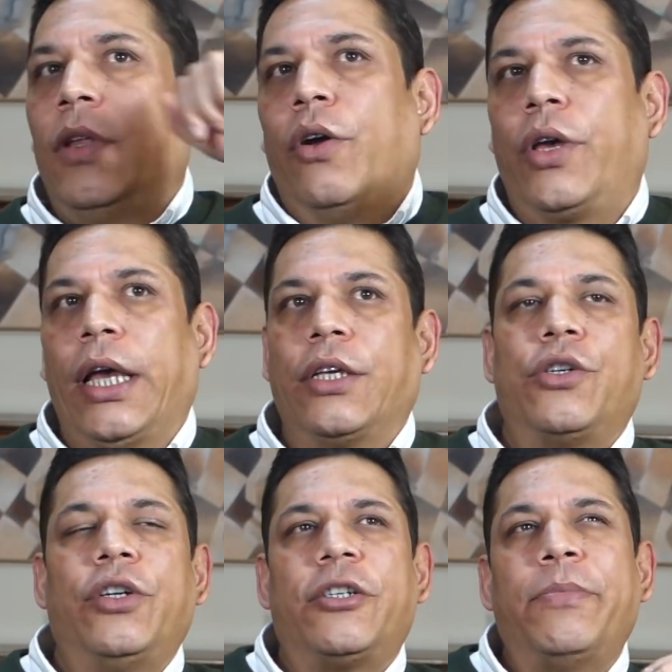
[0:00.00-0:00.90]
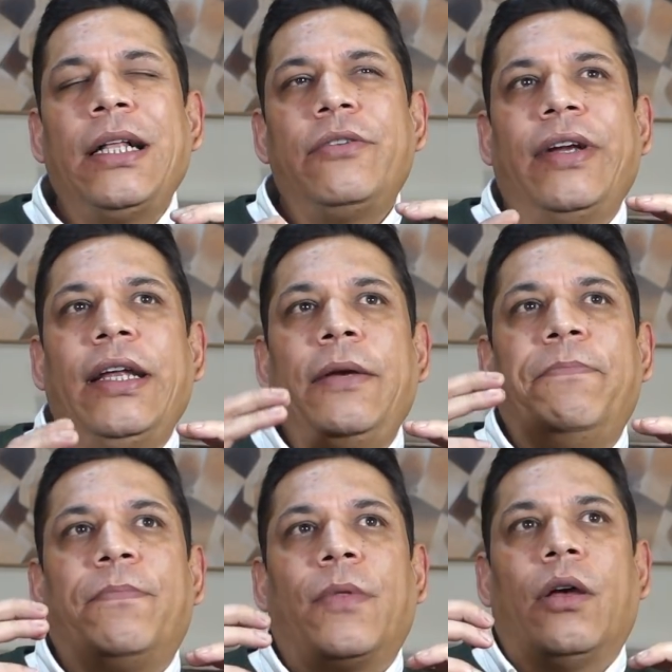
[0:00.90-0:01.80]
Okay, so it smells
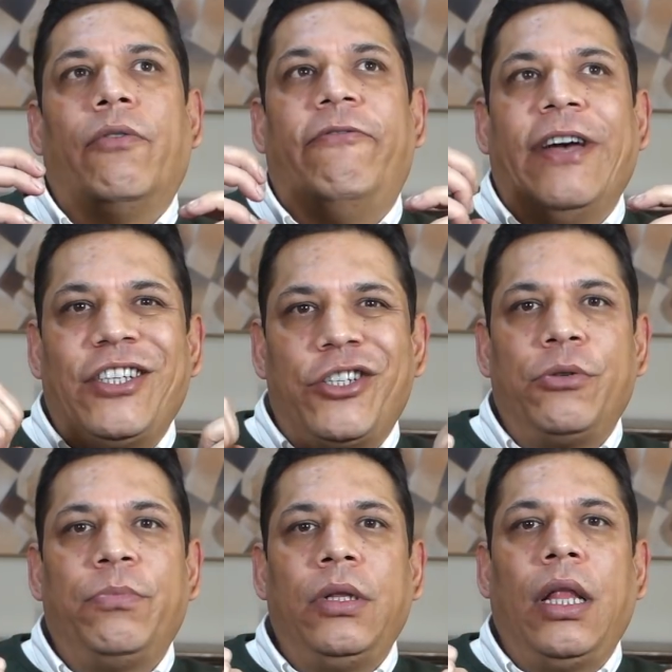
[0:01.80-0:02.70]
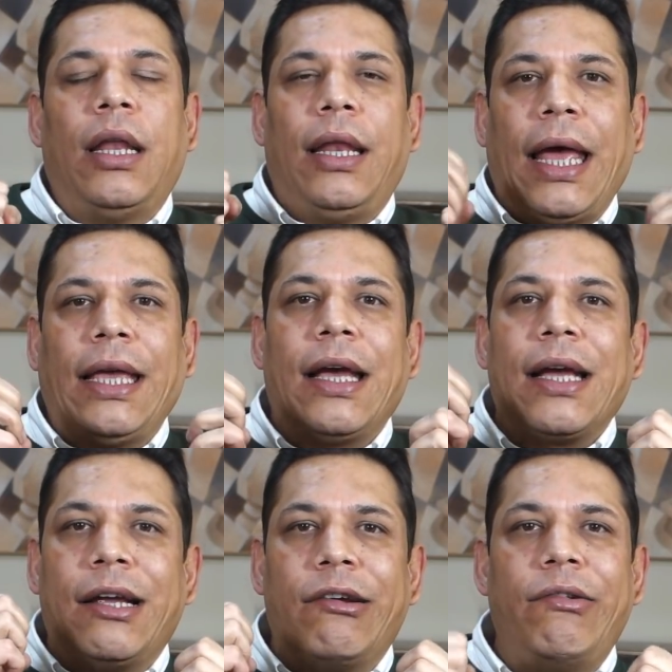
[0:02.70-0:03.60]
very vegetable,
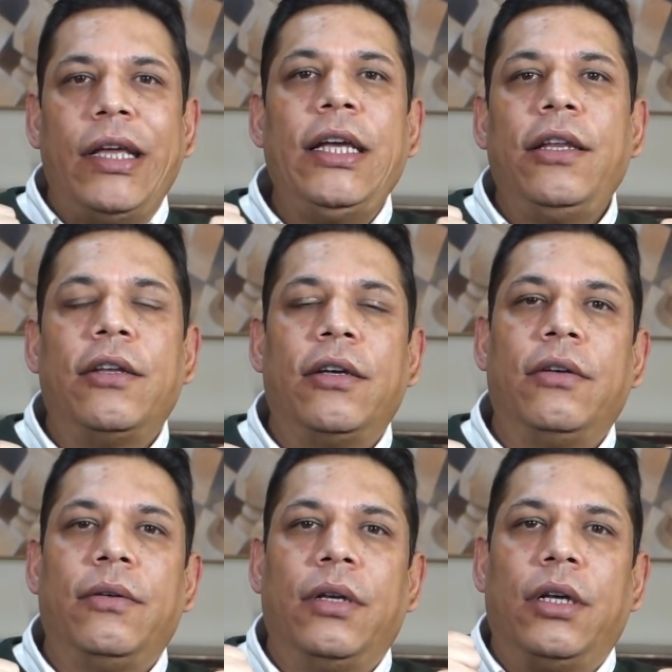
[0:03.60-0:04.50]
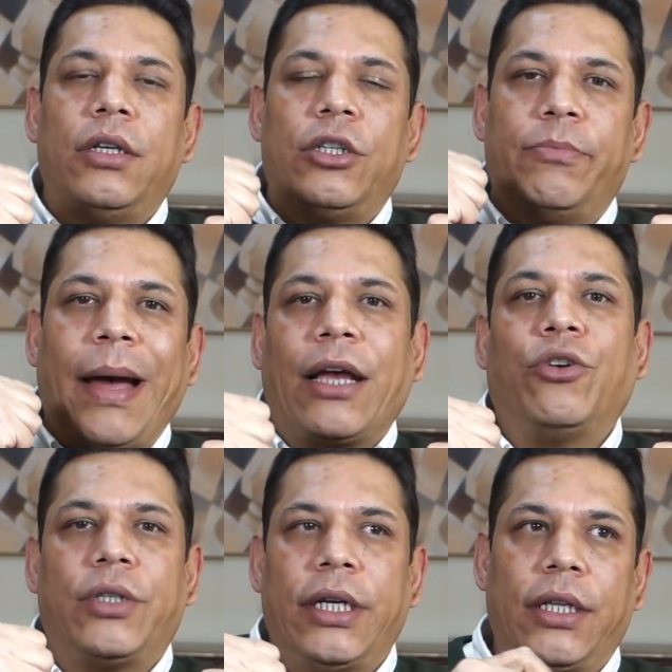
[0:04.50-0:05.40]
like green tobacco
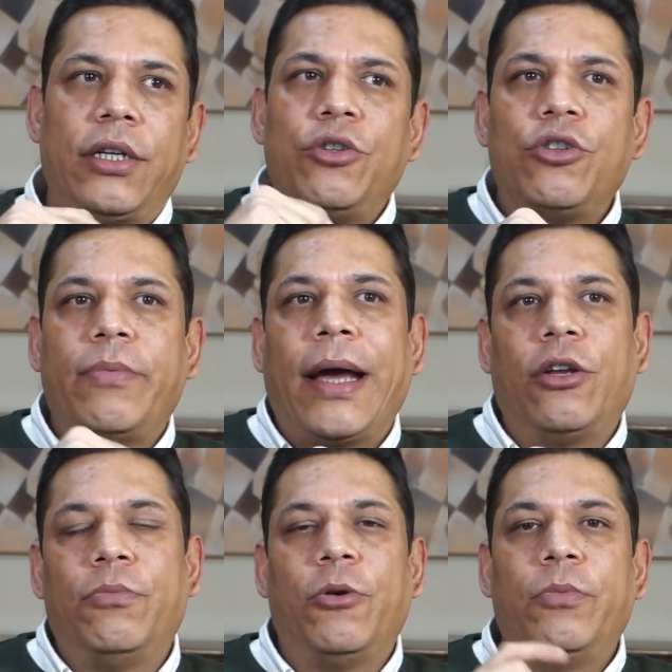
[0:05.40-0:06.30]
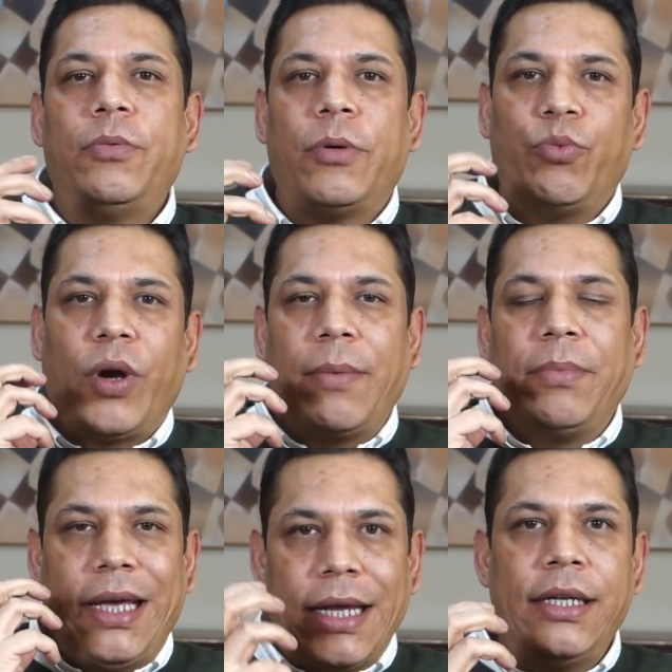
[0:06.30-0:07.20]
scent. There's no tobacco at the moment, but what I'm
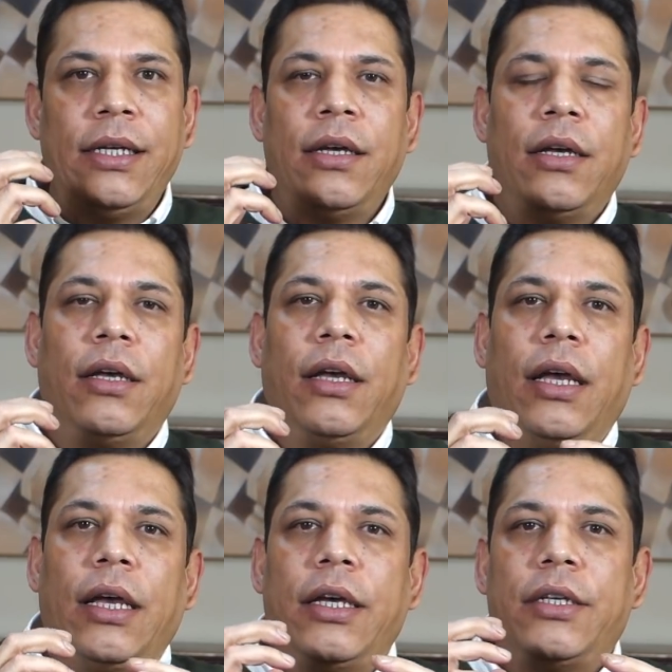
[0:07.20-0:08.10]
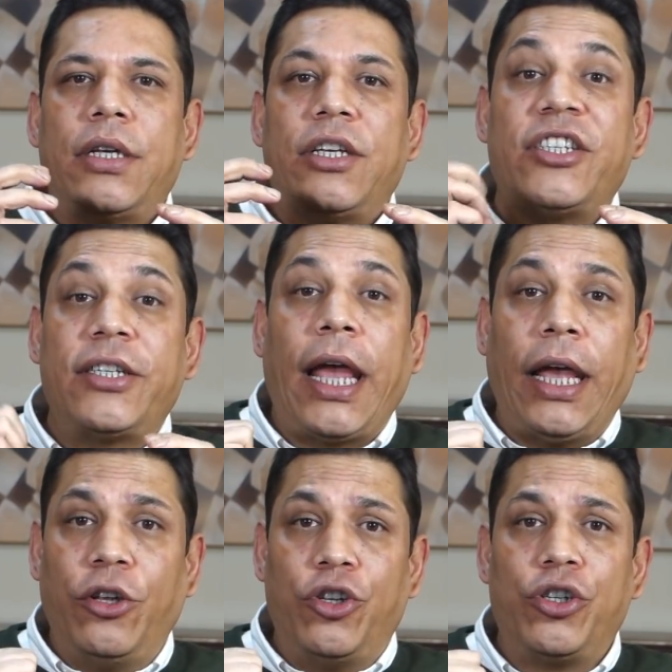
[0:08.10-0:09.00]
getting is
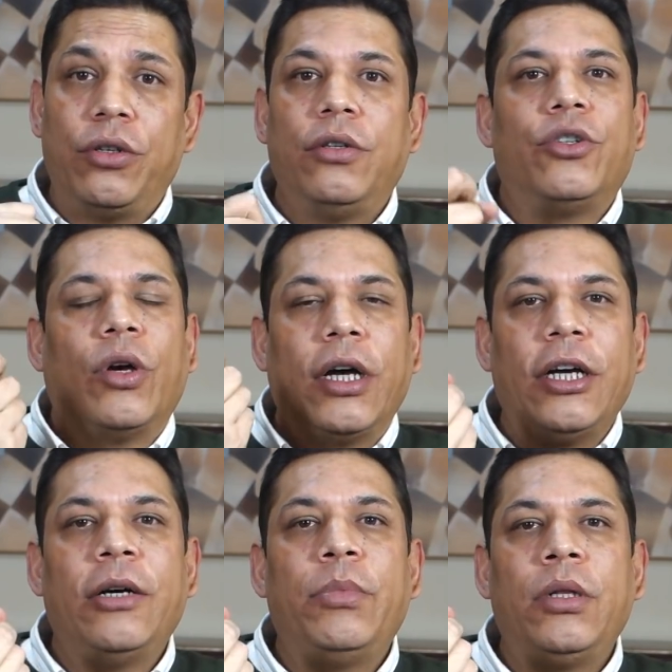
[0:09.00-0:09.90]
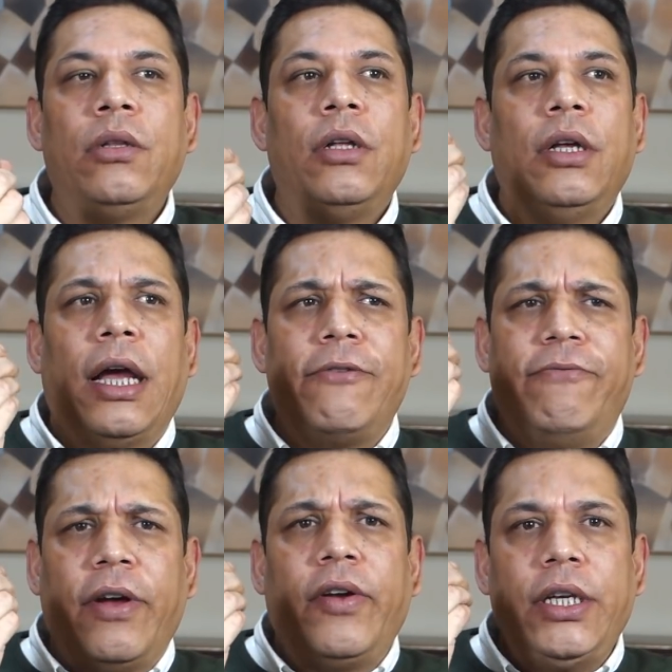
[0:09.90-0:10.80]
sage. So herbal and
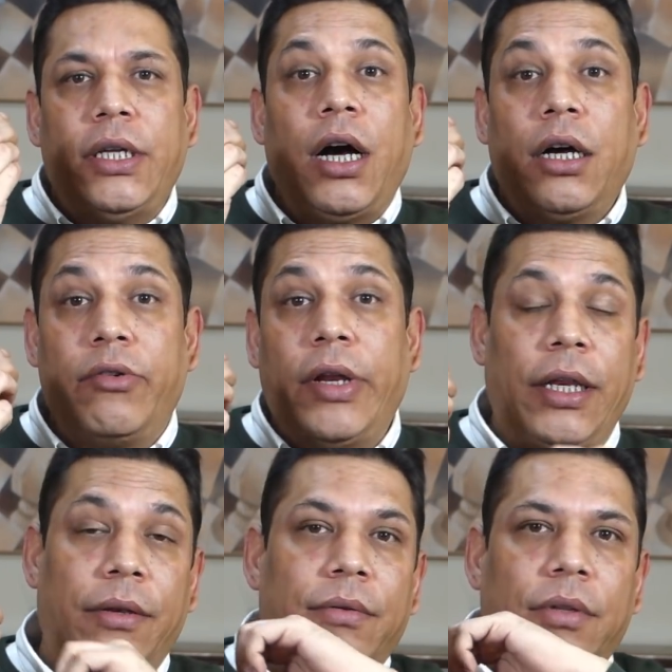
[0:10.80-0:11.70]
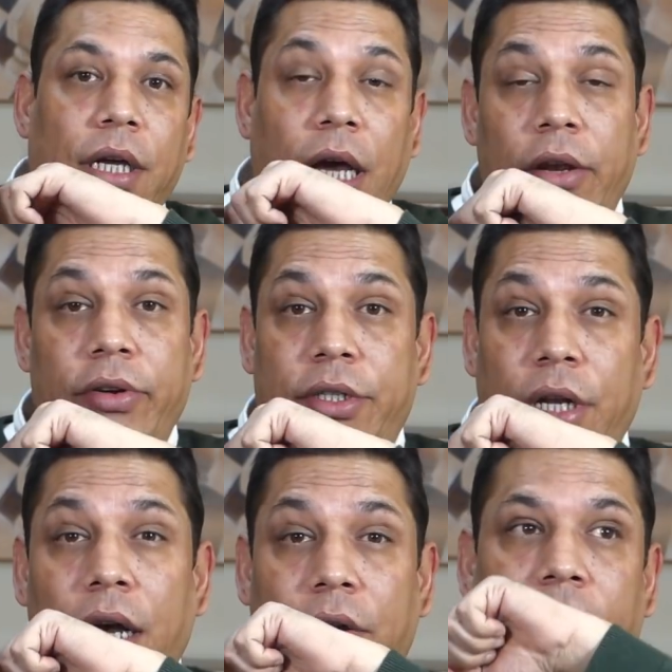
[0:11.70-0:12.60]
very dark green. The color is
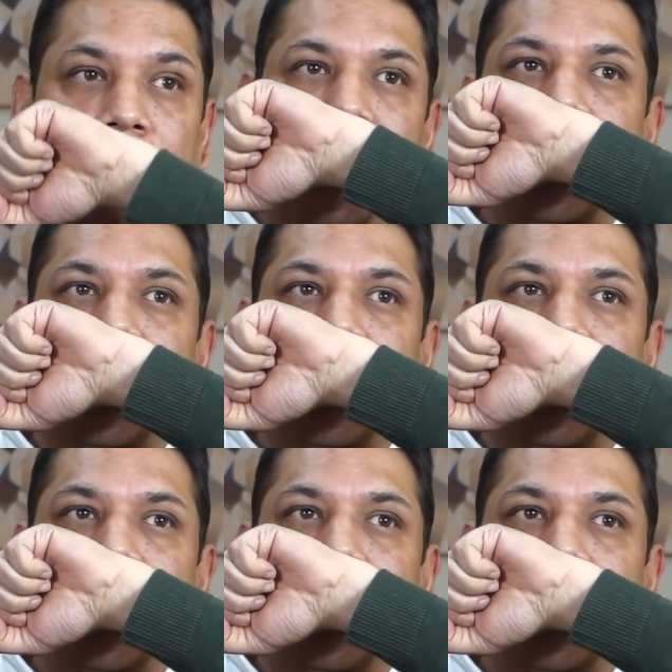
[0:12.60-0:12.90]
dark green.